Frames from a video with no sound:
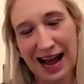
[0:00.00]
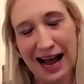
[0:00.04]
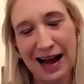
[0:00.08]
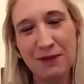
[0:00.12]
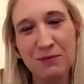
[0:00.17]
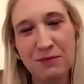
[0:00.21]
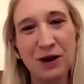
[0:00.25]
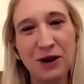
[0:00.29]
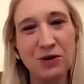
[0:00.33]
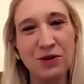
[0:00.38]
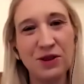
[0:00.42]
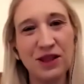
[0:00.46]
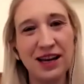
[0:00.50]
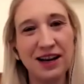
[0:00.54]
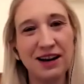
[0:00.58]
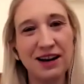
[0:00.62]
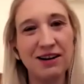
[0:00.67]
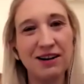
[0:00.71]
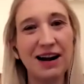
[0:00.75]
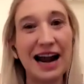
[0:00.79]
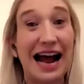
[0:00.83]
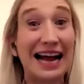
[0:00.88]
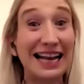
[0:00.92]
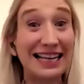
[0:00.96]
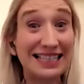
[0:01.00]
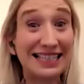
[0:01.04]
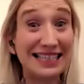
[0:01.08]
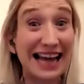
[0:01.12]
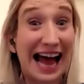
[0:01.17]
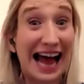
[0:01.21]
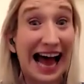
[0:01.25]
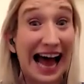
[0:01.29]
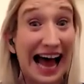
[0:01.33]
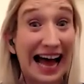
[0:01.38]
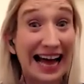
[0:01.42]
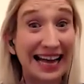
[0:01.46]
I'm out there at
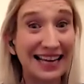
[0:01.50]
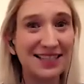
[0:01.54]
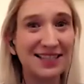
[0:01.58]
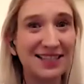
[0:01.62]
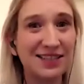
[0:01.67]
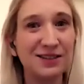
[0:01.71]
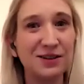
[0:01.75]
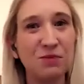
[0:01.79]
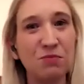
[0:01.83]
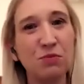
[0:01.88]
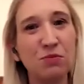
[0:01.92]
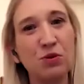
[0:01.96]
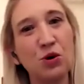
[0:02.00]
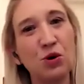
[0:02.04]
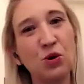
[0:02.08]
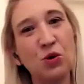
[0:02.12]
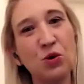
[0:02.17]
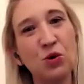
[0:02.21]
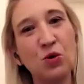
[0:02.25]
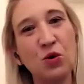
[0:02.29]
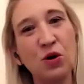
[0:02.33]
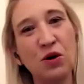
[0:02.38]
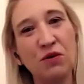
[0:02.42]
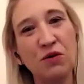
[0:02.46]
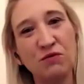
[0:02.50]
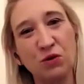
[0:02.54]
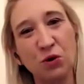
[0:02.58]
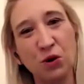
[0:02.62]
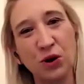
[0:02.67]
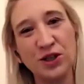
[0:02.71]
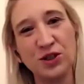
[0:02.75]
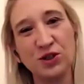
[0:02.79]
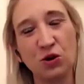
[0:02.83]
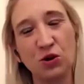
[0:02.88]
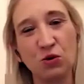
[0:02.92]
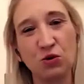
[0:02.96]

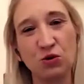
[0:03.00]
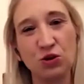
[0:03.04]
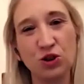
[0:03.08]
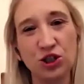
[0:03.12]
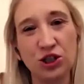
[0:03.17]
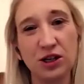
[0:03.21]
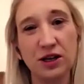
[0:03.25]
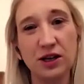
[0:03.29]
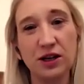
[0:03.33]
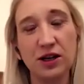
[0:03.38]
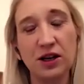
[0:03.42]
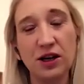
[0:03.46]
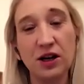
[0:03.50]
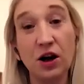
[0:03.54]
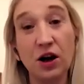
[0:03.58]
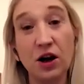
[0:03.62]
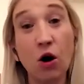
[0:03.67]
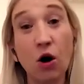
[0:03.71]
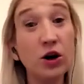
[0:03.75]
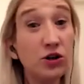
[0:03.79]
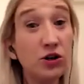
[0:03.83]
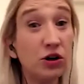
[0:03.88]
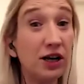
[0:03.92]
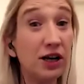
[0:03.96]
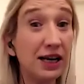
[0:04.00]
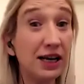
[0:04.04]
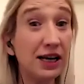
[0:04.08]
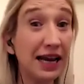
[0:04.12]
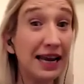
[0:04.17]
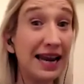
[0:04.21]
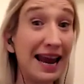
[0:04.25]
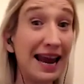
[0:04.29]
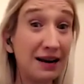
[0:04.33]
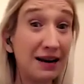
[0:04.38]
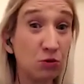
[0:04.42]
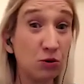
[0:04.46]
@ProVoiceCoach, or you can
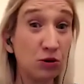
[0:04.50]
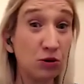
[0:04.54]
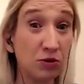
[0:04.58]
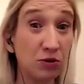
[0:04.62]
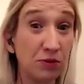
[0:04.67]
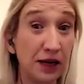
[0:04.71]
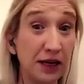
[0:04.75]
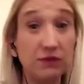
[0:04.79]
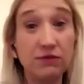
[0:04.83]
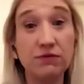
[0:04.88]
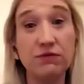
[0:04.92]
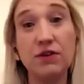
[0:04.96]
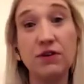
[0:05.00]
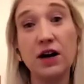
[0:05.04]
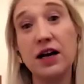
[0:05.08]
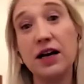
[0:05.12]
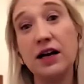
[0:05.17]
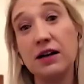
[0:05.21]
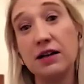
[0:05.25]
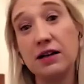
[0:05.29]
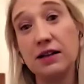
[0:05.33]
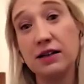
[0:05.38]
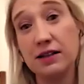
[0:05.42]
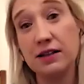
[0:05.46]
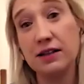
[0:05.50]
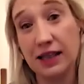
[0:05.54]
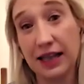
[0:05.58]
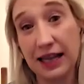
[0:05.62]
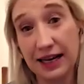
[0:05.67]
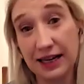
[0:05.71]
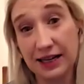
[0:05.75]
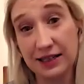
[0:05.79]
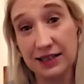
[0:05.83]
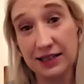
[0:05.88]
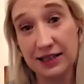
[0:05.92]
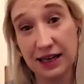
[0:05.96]
connect with me via
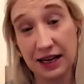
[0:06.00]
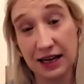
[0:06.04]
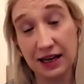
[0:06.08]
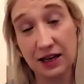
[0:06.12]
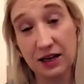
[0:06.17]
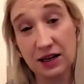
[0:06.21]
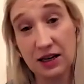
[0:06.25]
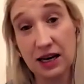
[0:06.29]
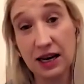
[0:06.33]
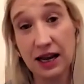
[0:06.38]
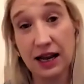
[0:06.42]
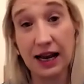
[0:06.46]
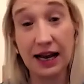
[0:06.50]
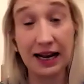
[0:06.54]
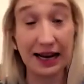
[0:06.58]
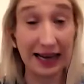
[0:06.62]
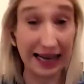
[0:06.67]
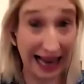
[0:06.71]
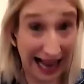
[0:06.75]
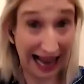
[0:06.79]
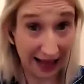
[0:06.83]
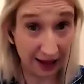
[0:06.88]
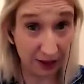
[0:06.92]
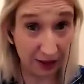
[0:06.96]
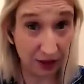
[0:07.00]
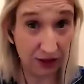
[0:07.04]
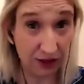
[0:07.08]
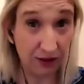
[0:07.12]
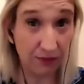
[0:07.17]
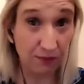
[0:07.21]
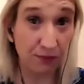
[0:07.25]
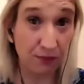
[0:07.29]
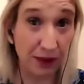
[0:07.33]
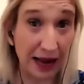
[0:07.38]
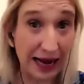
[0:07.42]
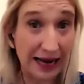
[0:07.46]
LinkedIn at Cath
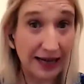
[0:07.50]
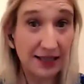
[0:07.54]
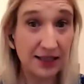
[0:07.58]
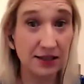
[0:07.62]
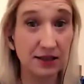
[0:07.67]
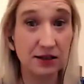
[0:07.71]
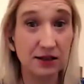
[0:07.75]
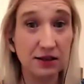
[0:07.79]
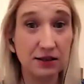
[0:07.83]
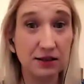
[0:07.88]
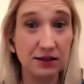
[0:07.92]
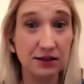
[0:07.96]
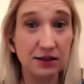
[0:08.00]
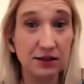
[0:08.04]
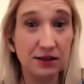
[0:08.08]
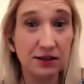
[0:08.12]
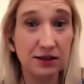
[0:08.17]
Baxter.